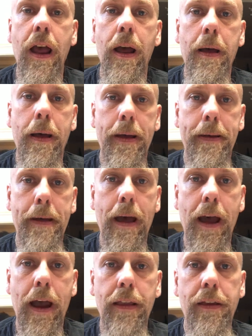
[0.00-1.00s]
I
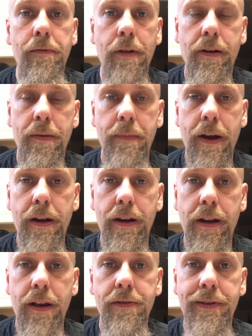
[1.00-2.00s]
highly recommend
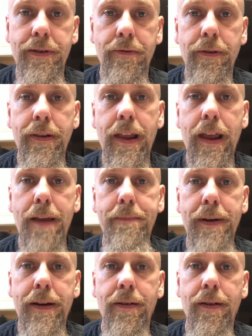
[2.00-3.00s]
against doing that
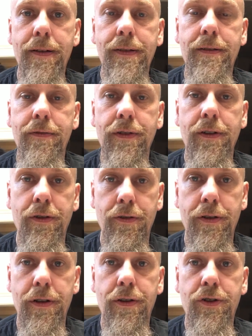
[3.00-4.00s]
because there's a
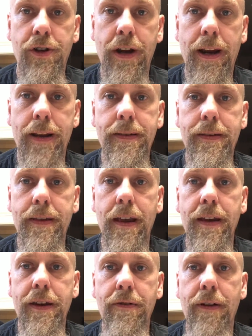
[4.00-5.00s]
good chance
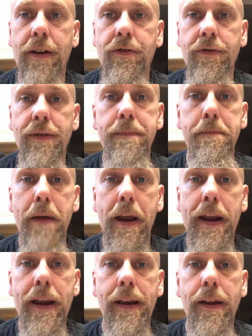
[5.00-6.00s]
that you actually
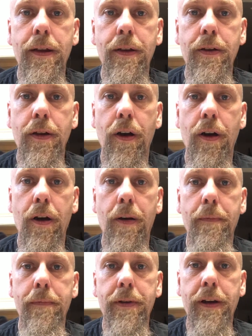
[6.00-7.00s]
may
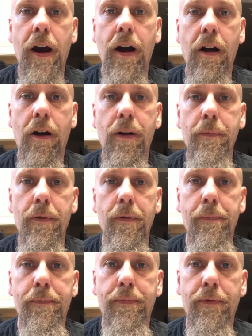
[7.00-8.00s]
harm or
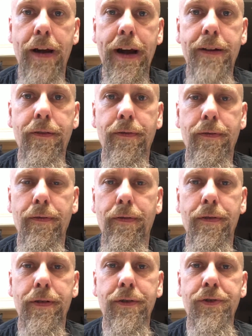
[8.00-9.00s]
break
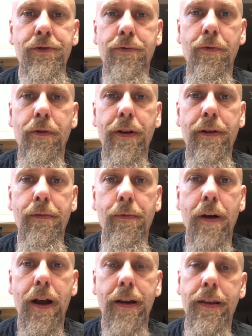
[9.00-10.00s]
or destroy your
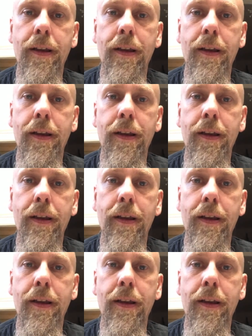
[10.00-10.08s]
wand.